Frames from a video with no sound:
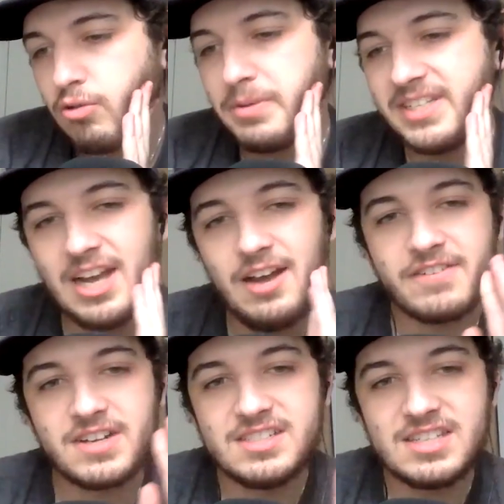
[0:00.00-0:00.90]
will be
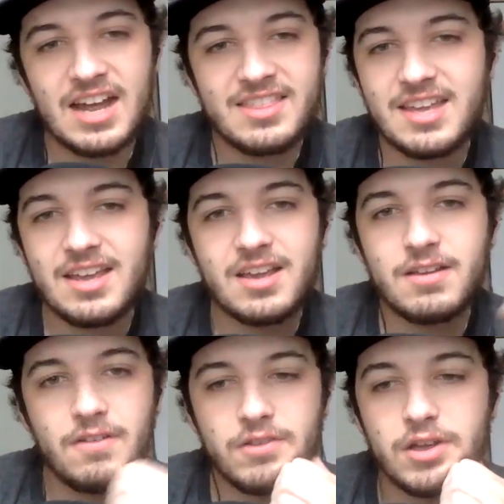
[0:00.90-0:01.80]
tough because I think
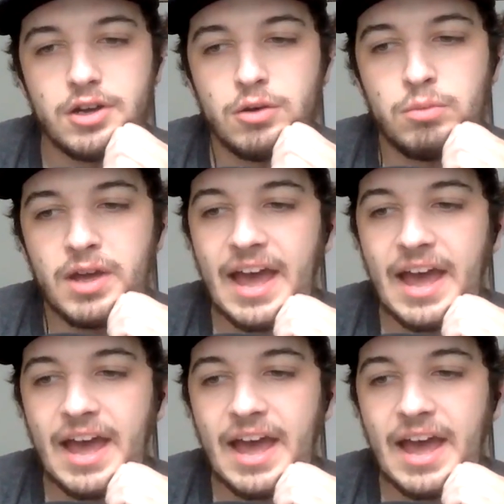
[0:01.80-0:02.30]
you know,